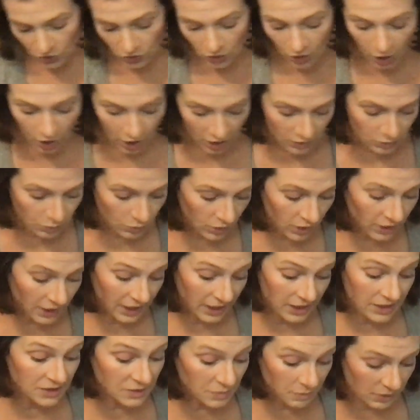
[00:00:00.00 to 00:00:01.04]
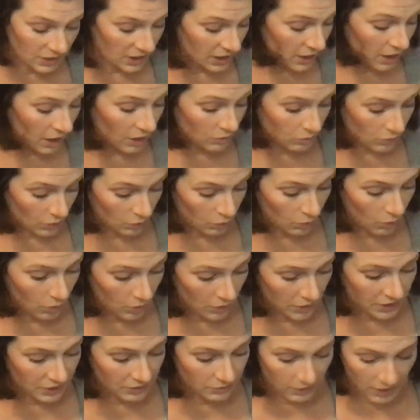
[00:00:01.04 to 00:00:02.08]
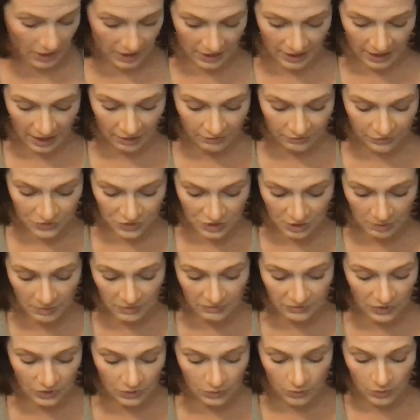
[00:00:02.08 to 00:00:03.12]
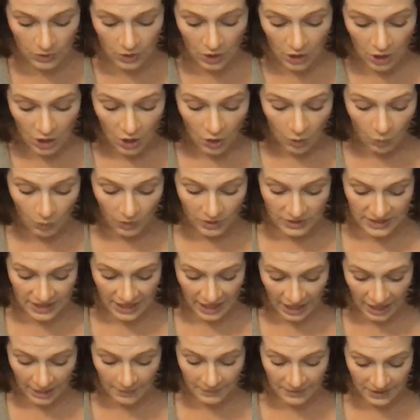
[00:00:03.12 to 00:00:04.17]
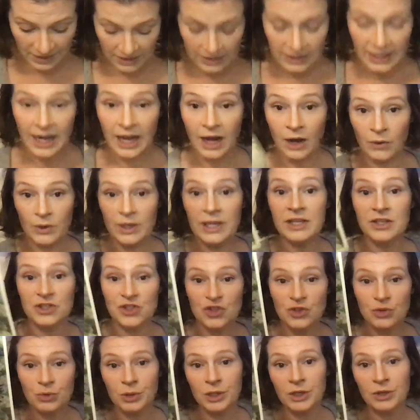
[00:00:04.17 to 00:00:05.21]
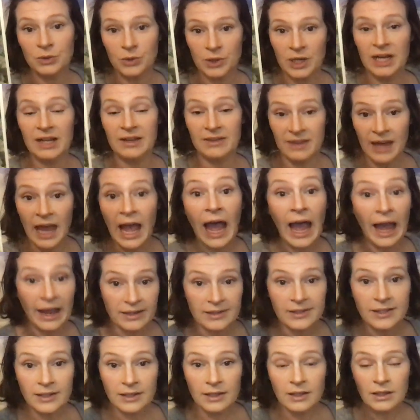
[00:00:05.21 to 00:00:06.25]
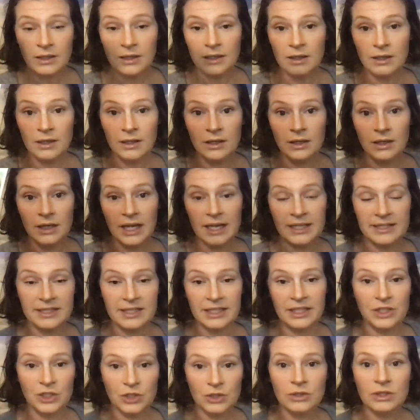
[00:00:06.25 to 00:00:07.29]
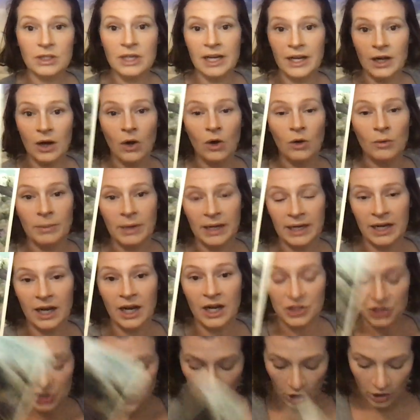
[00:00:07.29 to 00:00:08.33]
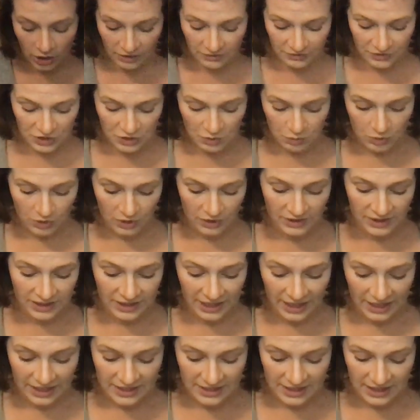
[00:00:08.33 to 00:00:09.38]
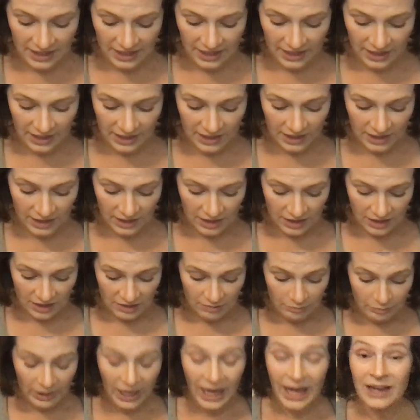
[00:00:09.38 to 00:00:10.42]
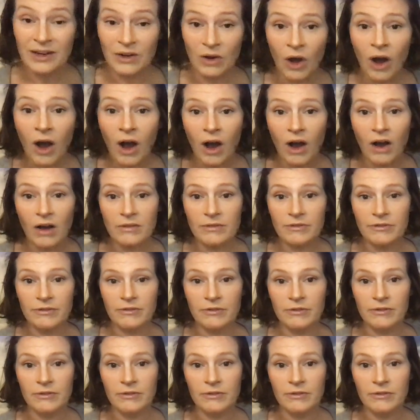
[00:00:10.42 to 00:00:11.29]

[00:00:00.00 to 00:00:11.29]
your hard work is being rewarded right now. For some of you, what's happening now is triggering that. It's like you're like, oh my gosh, all of this work that I did paid off,